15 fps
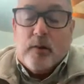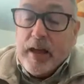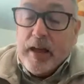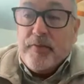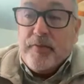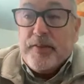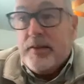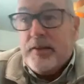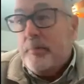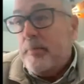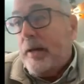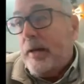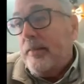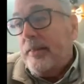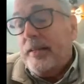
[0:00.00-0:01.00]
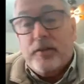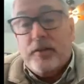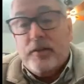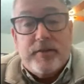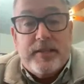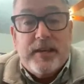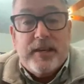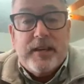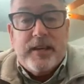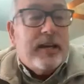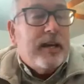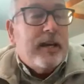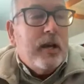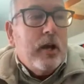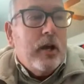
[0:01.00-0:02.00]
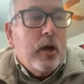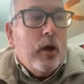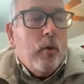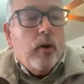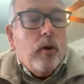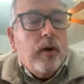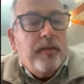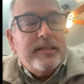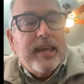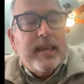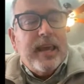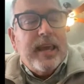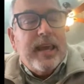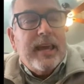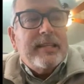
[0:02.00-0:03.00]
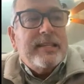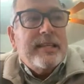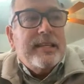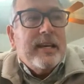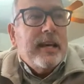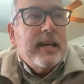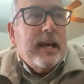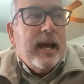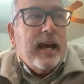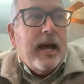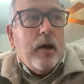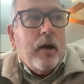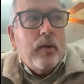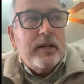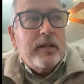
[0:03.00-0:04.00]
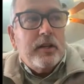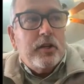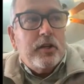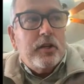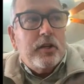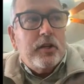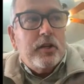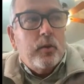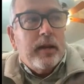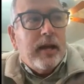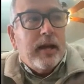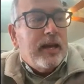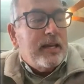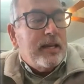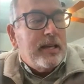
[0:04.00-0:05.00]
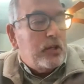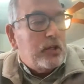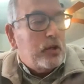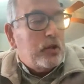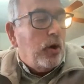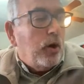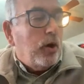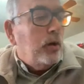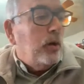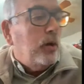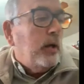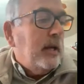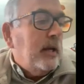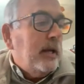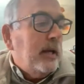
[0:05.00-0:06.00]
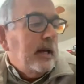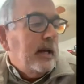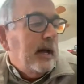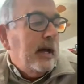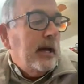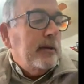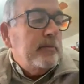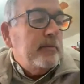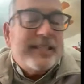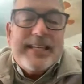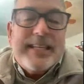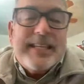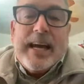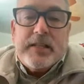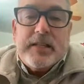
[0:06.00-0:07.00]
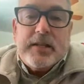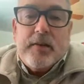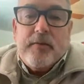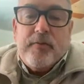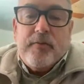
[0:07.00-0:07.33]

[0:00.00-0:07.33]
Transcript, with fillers: is it about your life? Is it about things you've seen? Well, in this case, I wanted to do an, a historical uh,